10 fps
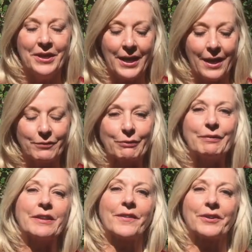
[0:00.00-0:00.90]
have your
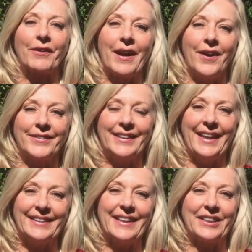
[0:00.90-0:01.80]
feet on the ground
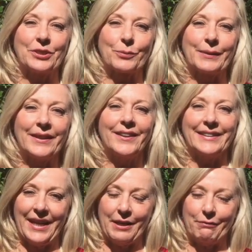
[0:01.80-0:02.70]
and get into real
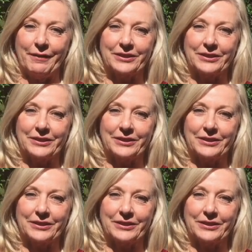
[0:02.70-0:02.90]
life.